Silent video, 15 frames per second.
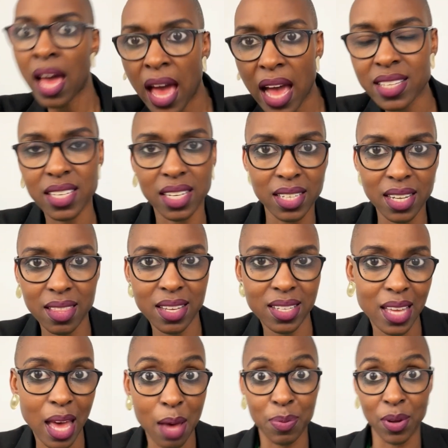And suddenly this
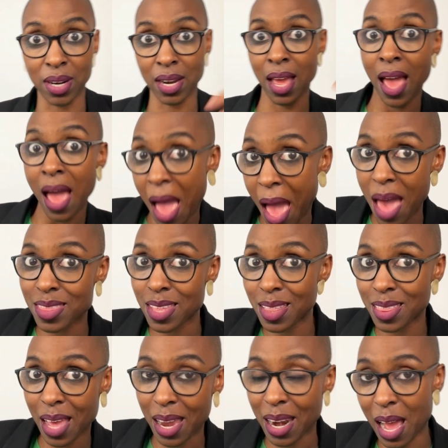happened, and then
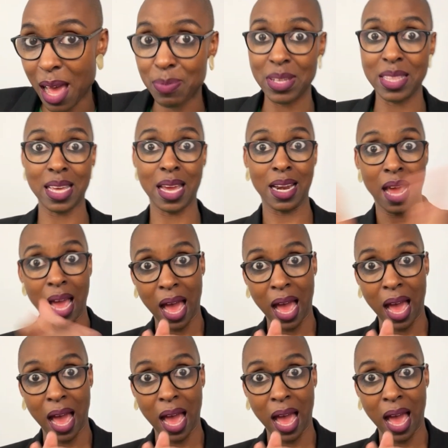that happened, then,